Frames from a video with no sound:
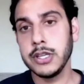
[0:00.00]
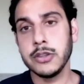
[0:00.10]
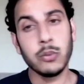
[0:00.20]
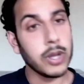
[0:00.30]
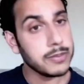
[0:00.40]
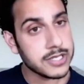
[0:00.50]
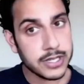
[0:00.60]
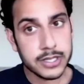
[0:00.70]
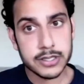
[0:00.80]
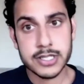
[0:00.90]
The
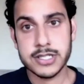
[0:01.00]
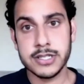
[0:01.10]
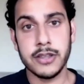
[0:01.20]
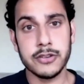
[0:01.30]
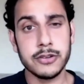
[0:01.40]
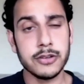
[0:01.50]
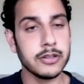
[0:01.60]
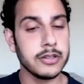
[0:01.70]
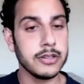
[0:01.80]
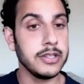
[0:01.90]
website is another.
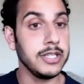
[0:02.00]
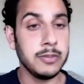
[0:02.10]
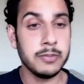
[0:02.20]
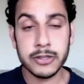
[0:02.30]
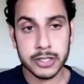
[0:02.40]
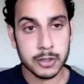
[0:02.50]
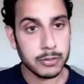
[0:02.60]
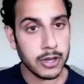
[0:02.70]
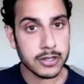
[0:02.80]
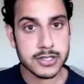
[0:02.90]
The email
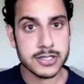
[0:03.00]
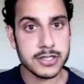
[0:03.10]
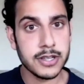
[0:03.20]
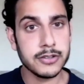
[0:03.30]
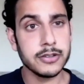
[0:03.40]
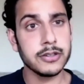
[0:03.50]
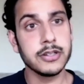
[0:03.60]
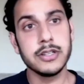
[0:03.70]
inbox is another.